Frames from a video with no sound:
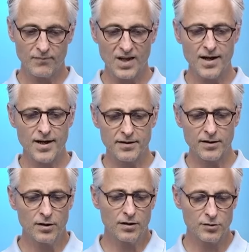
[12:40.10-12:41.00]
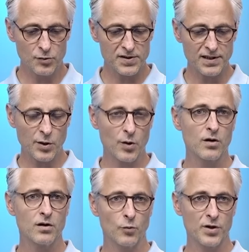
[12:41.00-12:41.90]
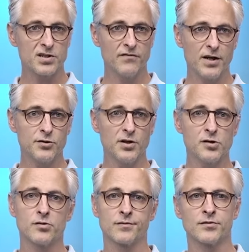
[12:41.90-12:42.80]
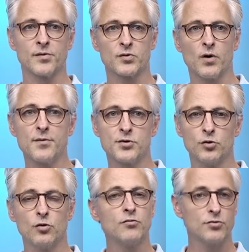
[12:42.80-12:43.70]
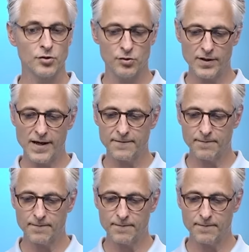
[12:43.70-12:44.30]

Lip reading: And you see here which event you need to subscribe to do that.